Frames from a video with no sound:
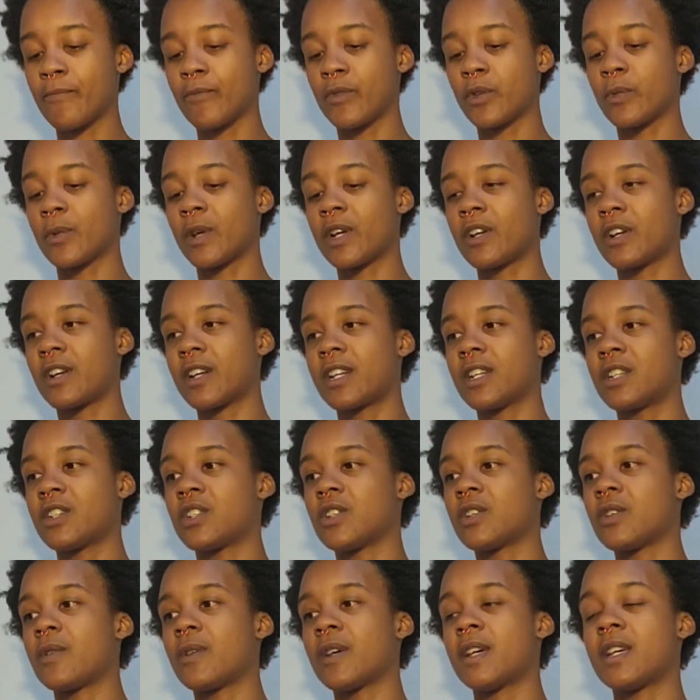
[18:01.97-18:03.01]
What you're going to
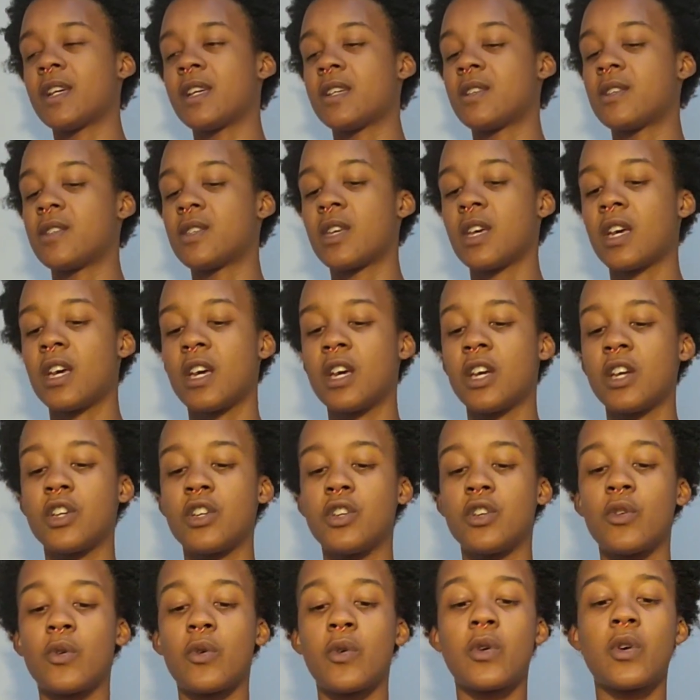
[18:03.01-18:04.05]
do is
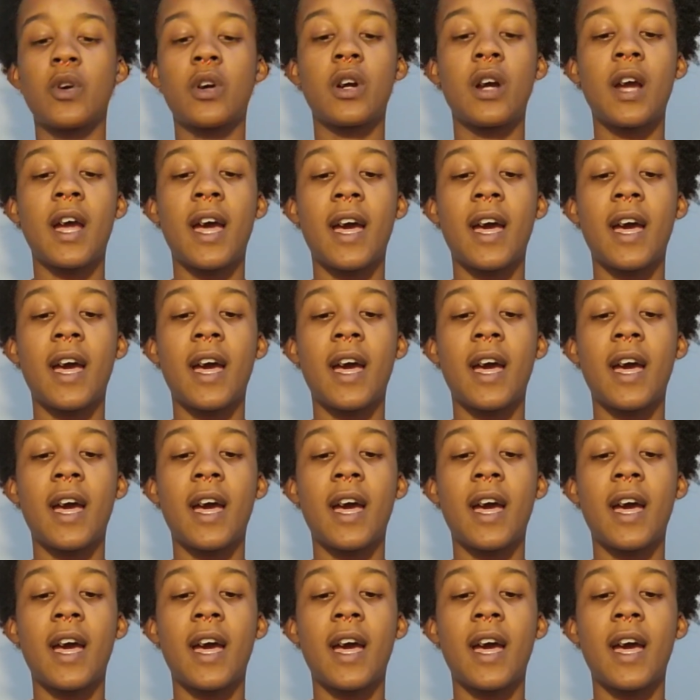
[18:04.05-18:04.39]
you're